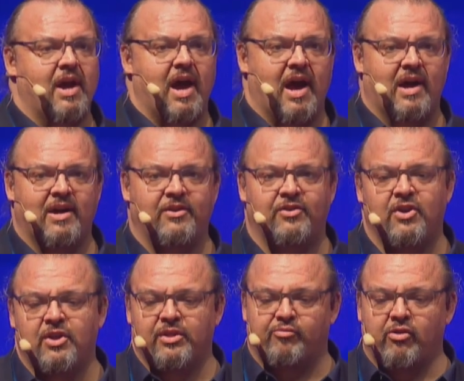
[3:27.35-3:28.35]
And
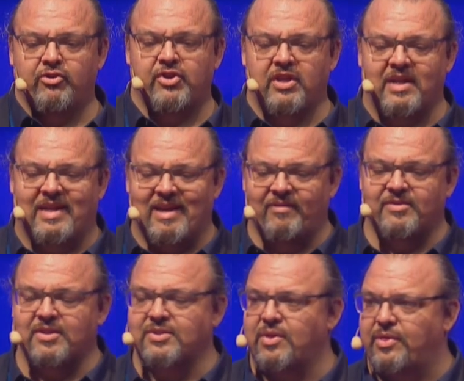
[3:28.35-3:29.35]
the blockchain gives
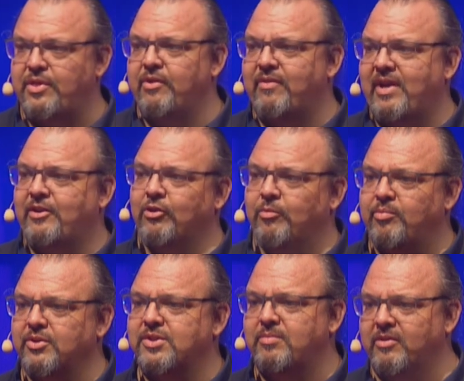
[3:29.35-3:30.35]
us the theoretical
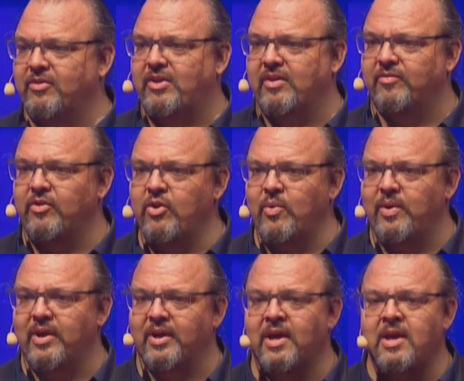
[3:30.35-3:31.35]
possibility of
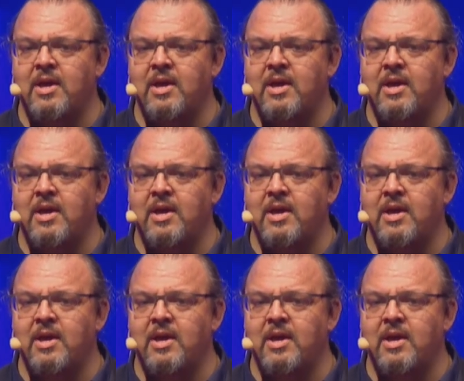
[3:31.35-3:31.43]
knowing,